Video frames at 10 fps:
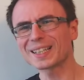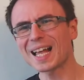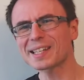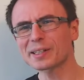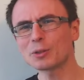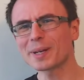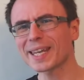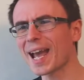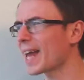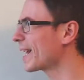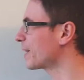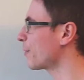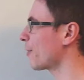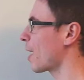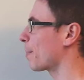in classical
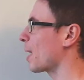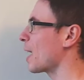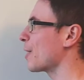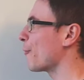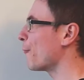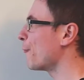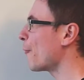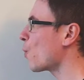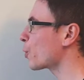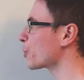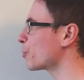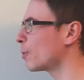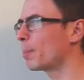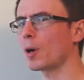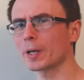mechanics, if I apply a force
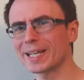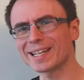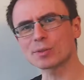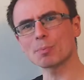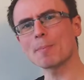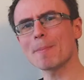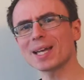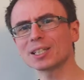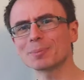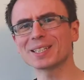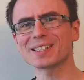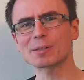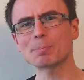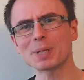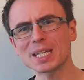to a body, its momentum and
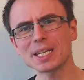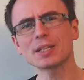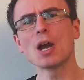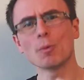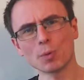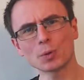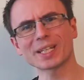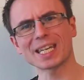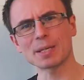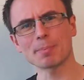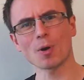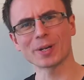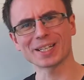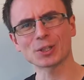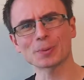speed will keep
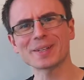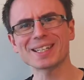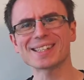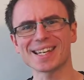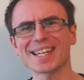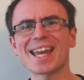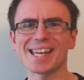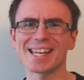on increasing